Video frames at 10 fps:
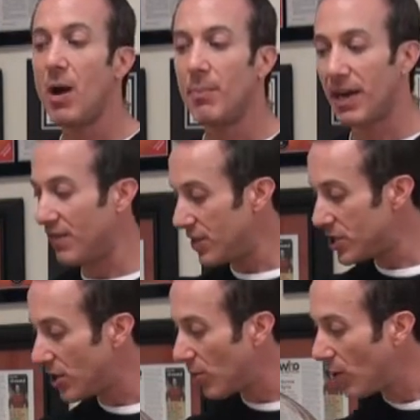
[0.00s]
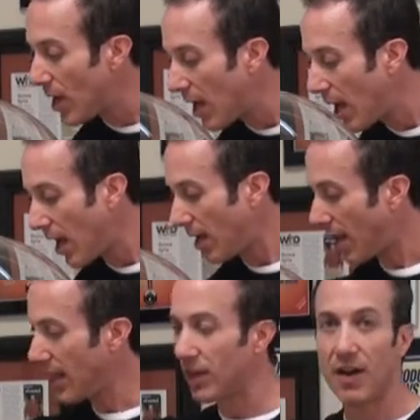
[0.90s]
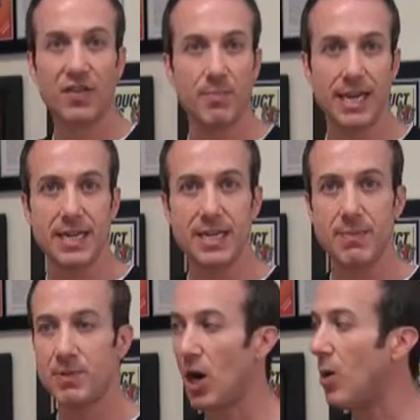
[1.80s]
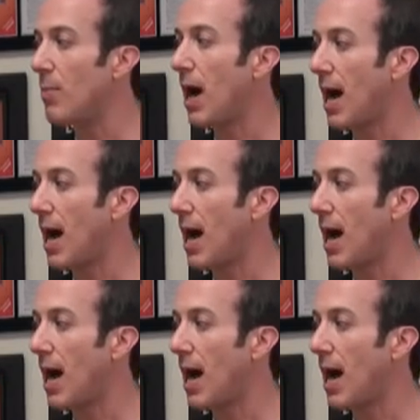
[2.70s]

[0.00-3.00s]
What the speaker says: but if you do, I love the mini deep dome.